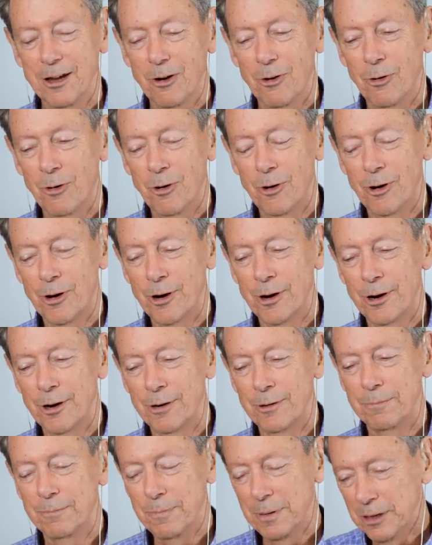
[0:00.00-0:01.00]

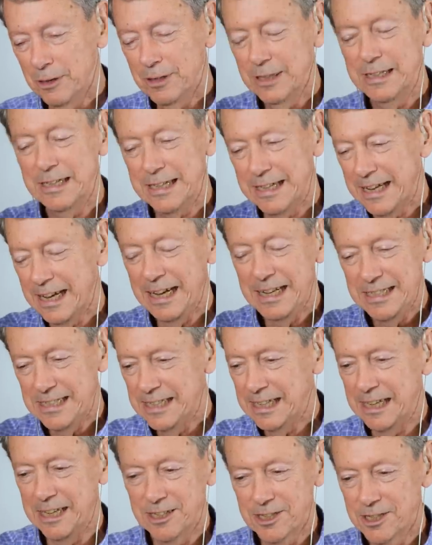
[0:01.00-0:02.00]
or building a
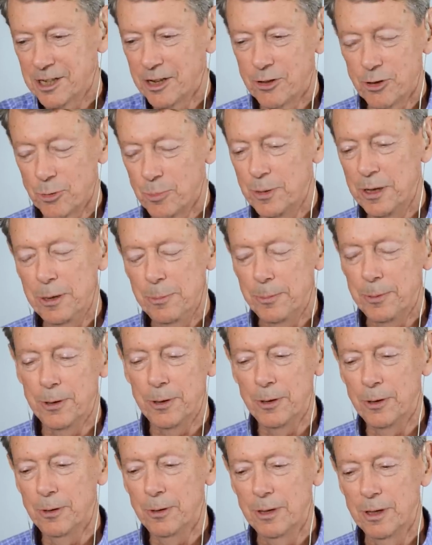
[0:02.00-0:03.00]
case against other
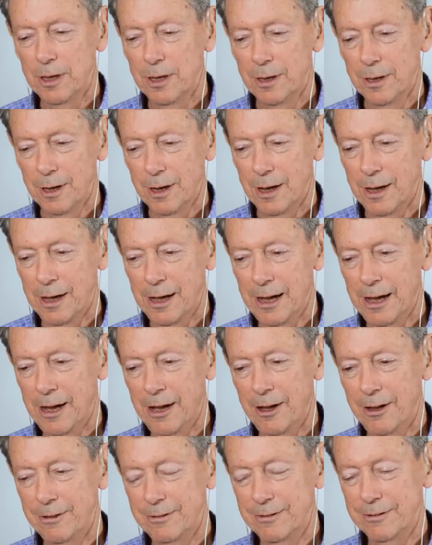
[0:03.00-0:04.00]
people
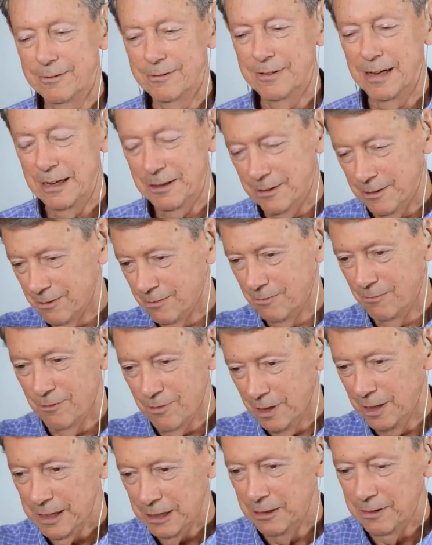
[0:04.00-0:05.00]
uh, and
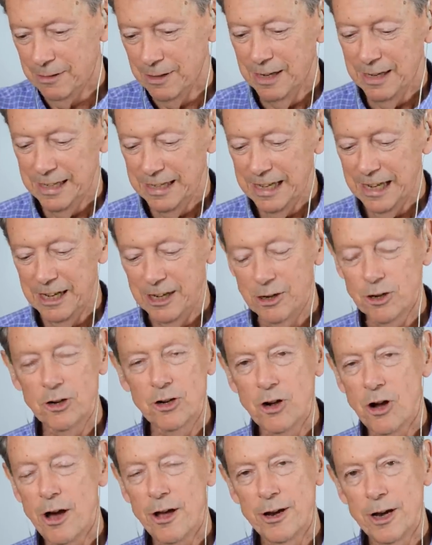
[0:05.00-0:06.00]
really getting
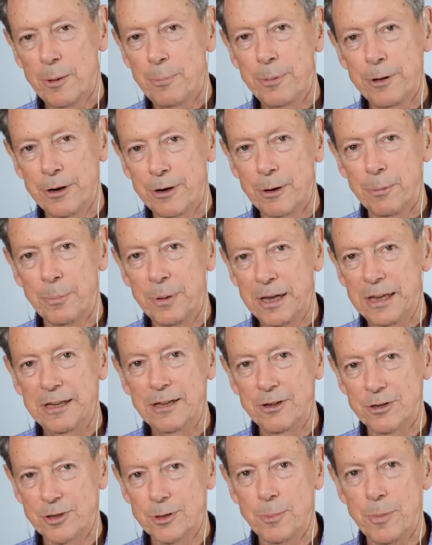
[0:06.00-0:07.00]
caught up in our
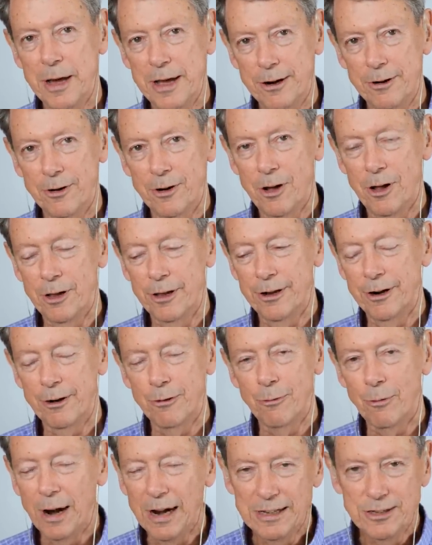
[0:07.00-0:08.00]
opinions about it all and
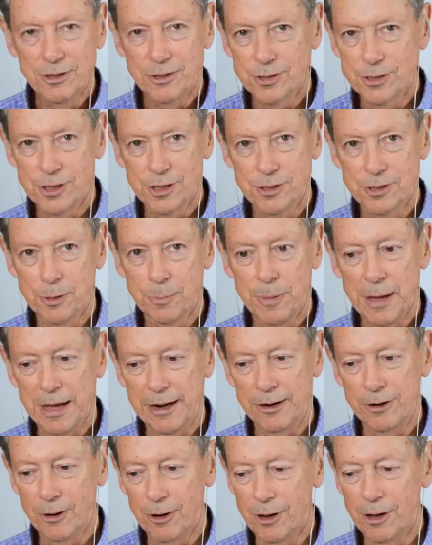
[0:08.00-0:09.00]
our righteousness
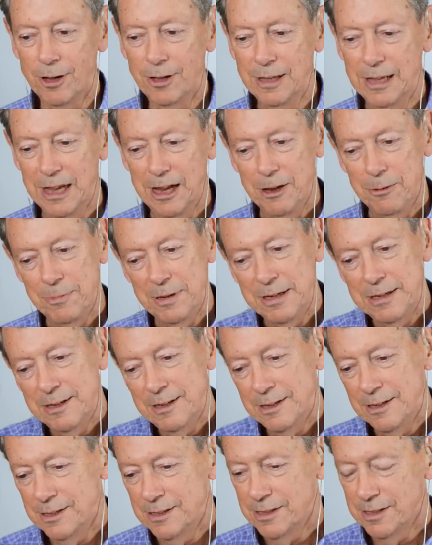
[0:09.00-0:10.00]
about it all
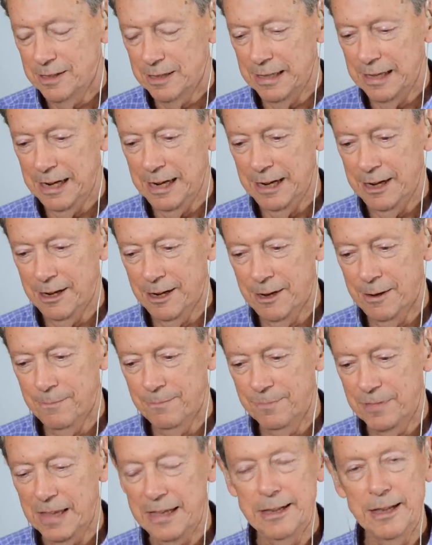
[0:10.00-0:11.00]
because they
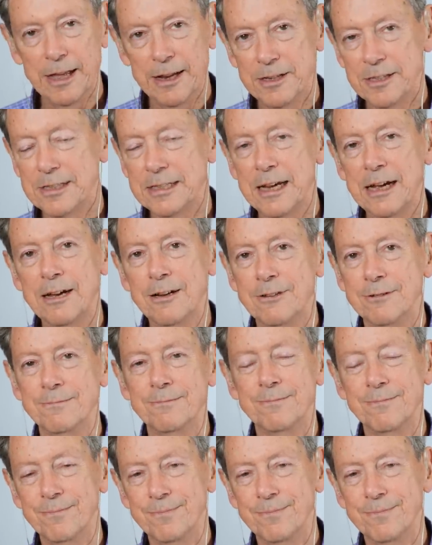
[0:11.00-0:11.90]
um, they let us down.